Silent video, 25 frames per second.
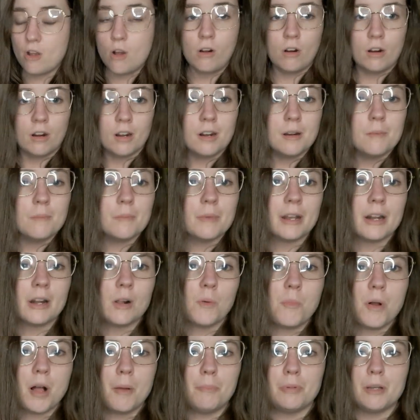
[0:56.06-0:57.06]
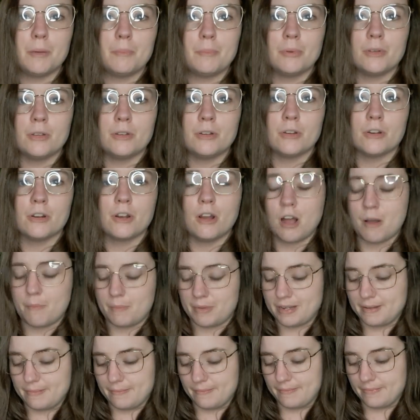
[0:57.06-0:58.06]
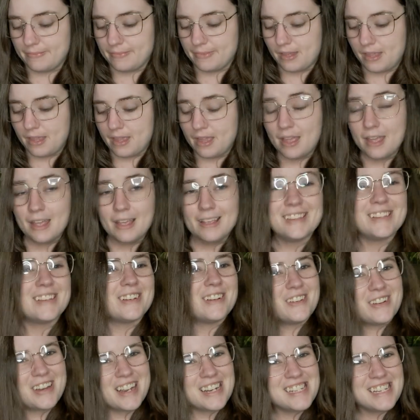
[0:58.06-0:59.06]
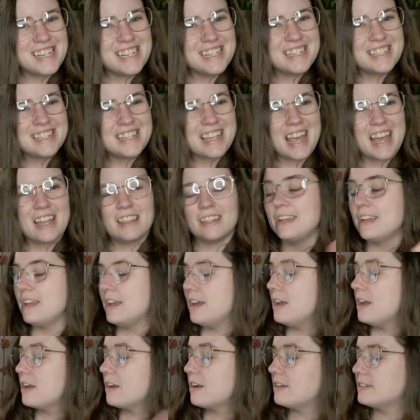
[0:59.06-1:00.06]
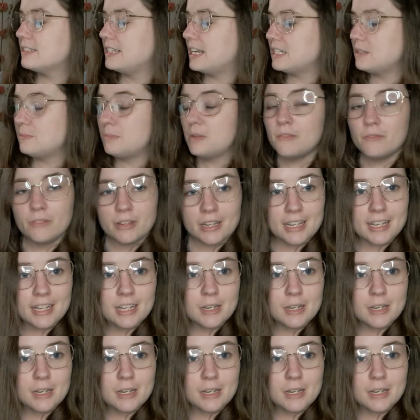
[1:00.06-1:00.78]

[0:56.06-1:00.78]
R, and I'll pop up your comment. So congratulations, Kathy. Contact me via